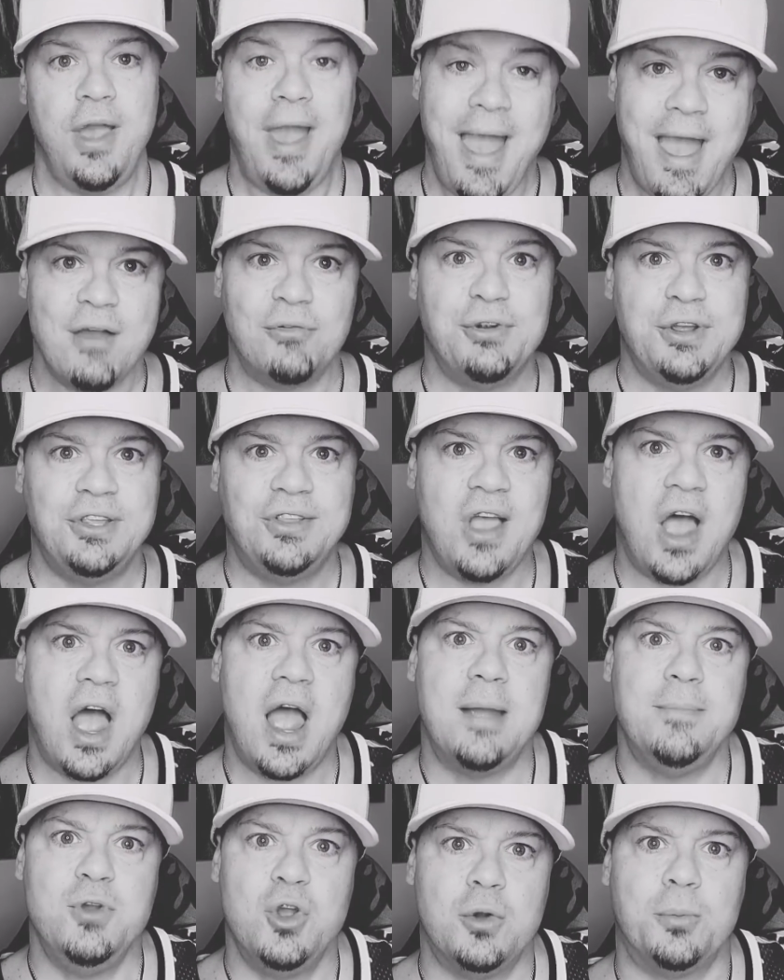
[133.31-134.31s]
every
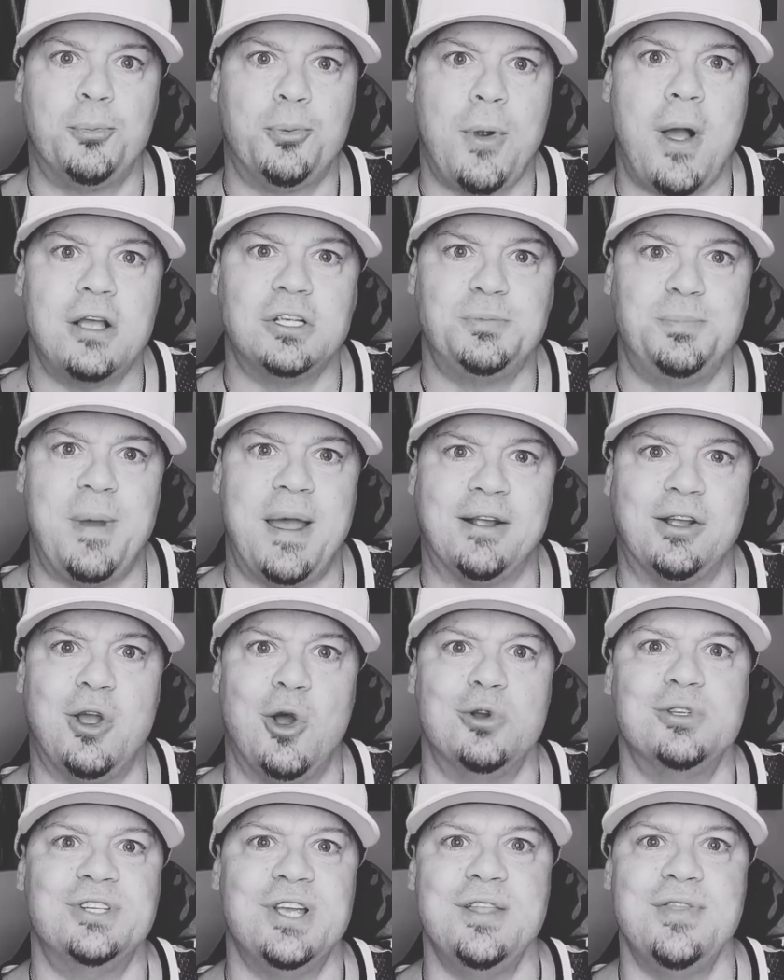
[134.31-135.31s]
time your prospect
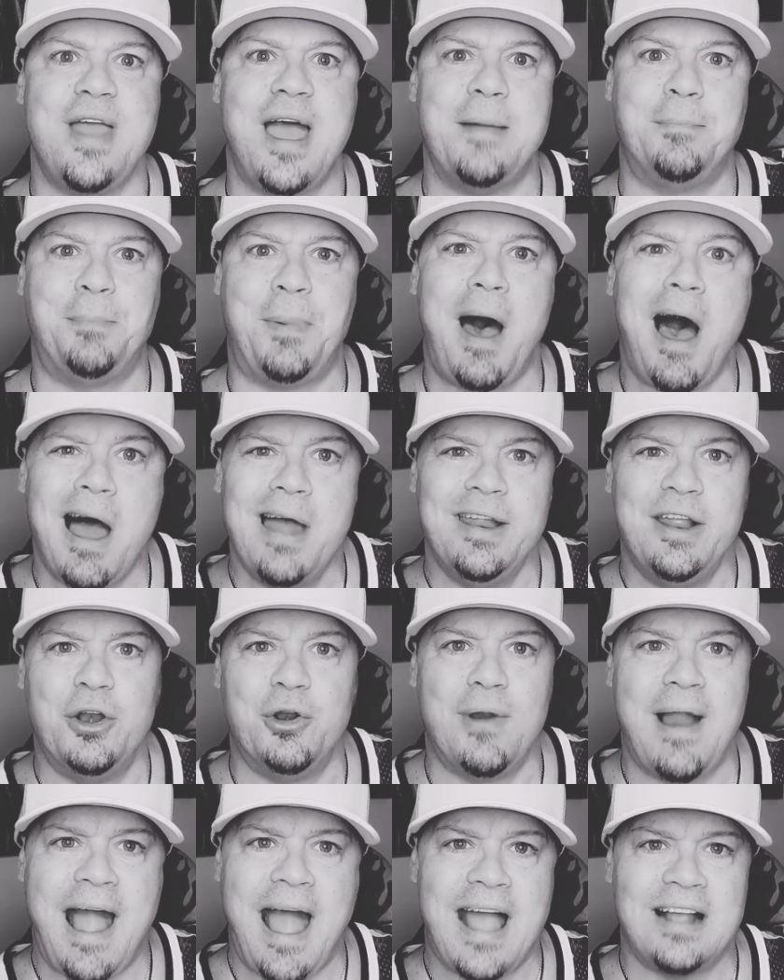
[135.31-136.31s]
goes in that bot and
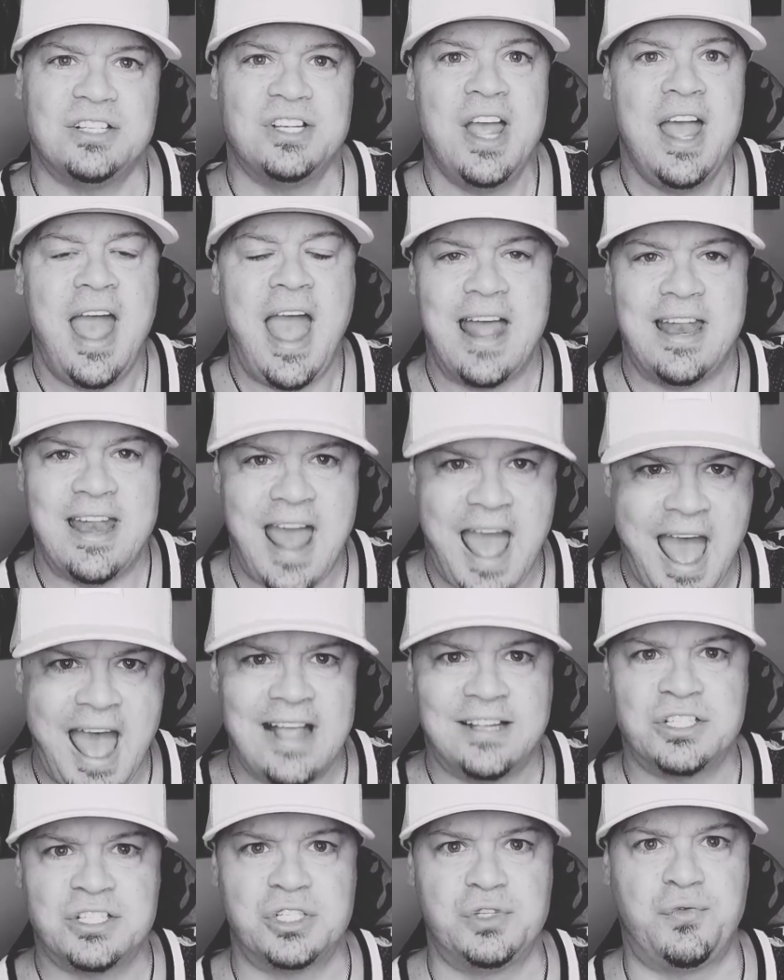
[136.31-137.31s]
interacts and
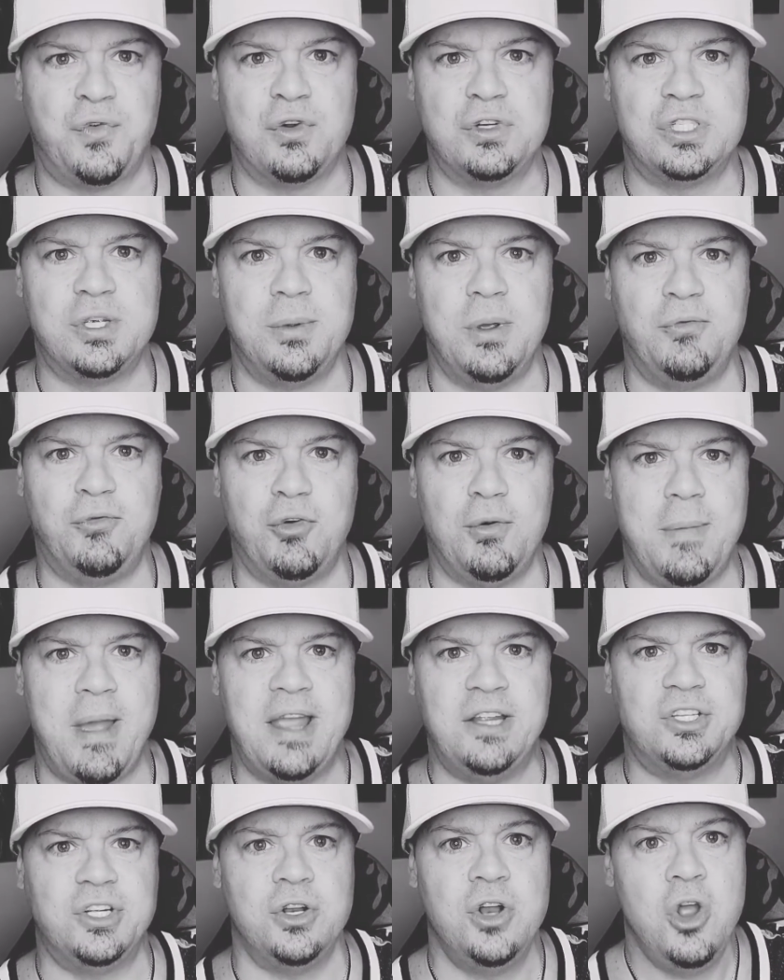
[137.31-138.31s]
asks for some
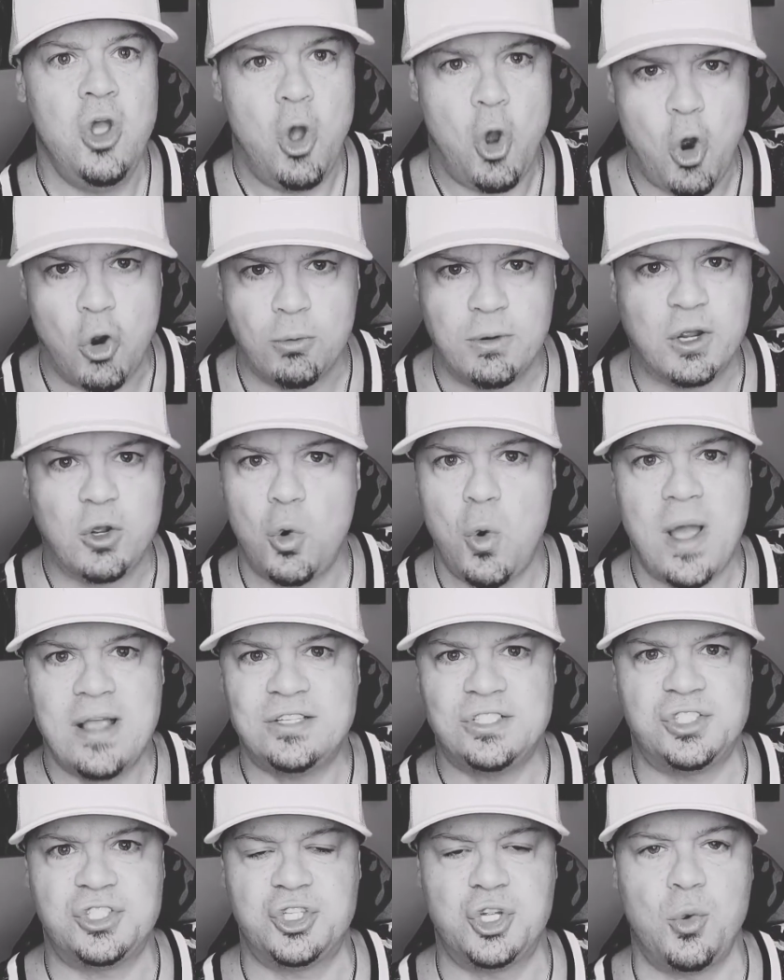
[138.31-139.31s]
information or
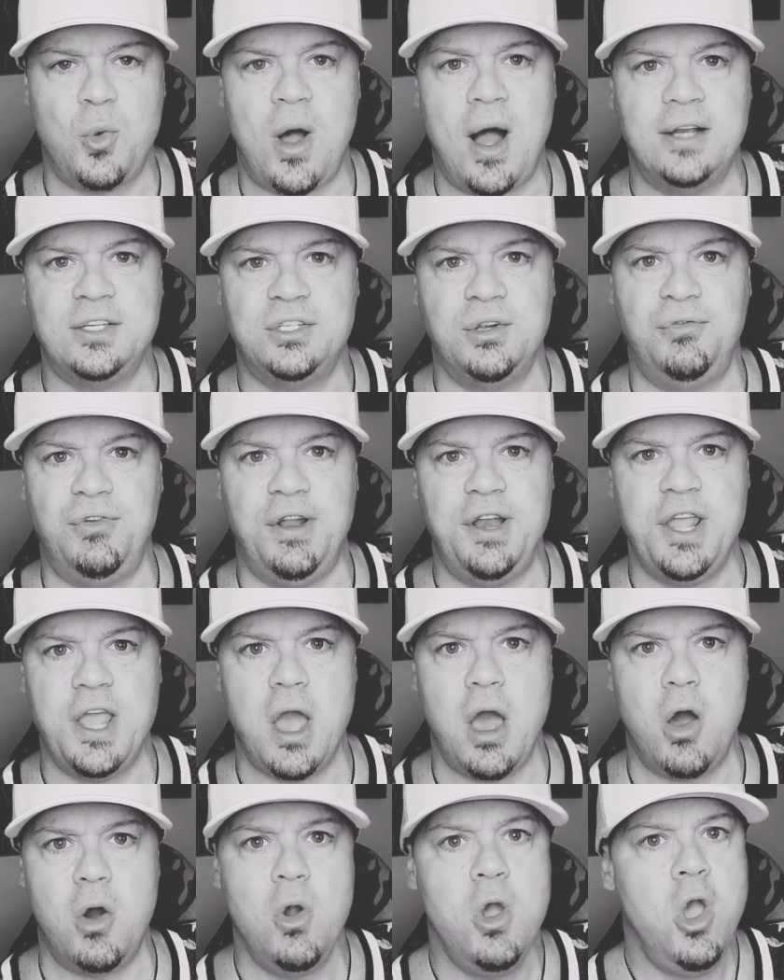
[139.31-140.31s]
requests to watch a
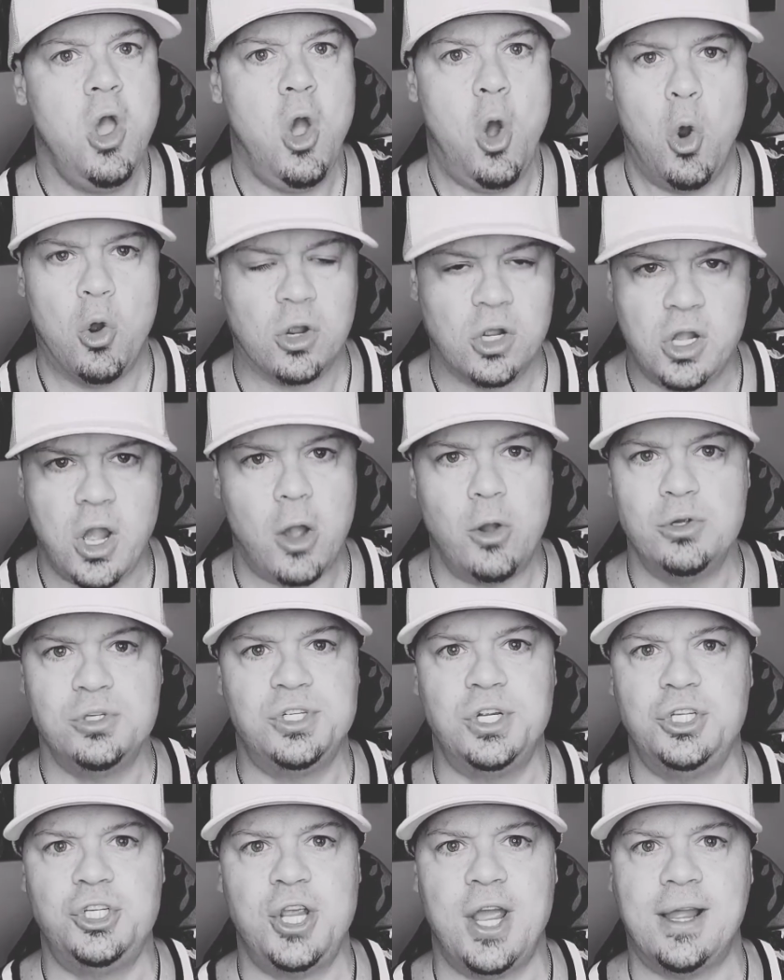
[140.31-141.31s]
video or goes
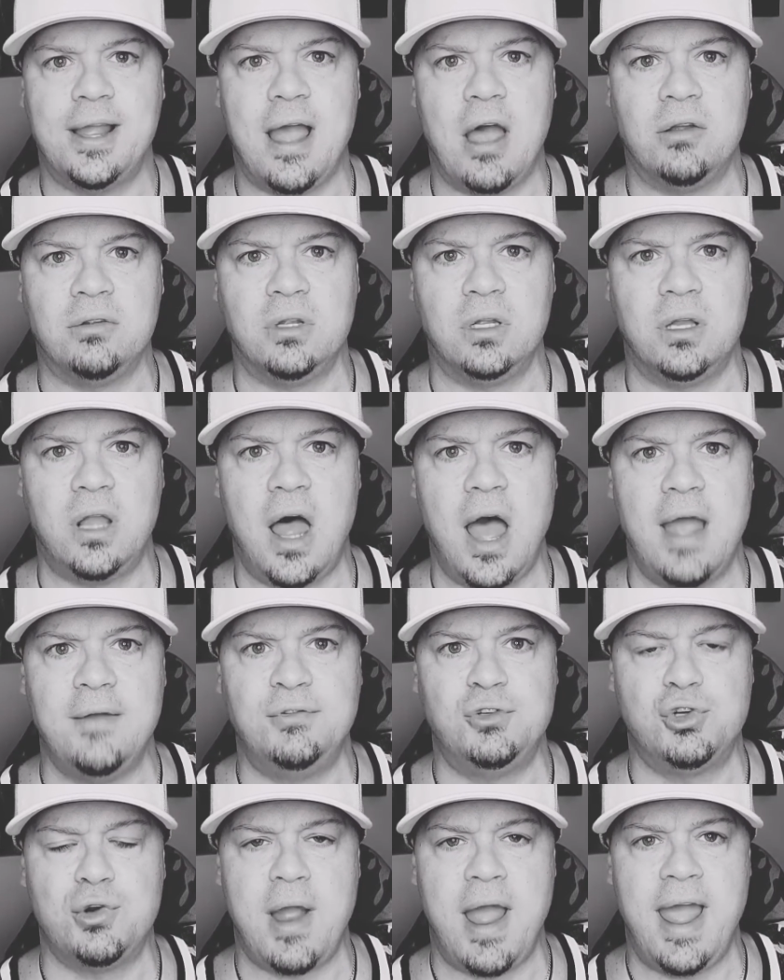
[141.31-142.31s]
to check out the live
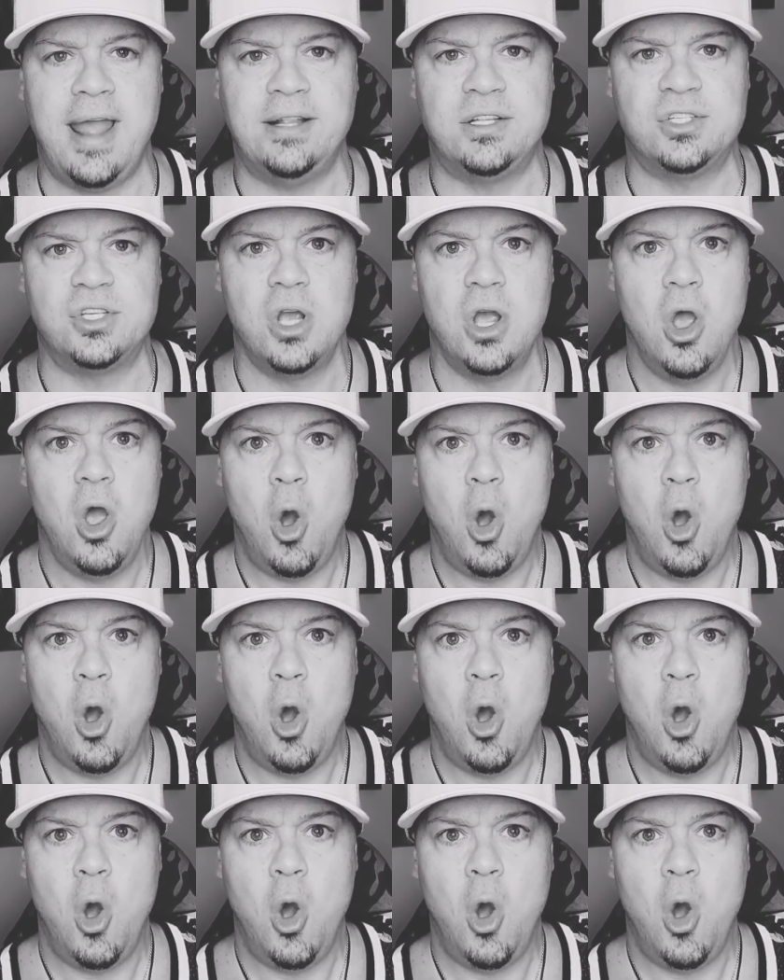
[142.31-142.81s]
trades